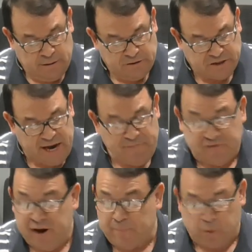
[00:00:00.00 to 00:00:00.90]
James
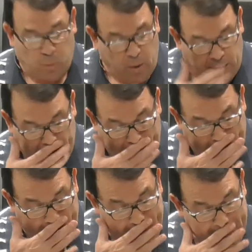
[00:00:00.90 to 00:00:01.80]
chapter 1.
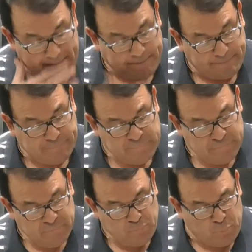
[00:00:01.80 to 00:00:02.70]

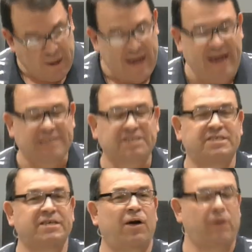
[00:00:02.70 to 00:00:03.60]
Blessed,
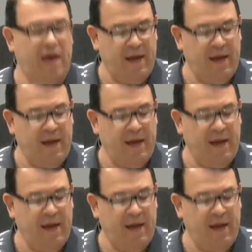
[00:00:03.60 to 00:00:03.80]
okay?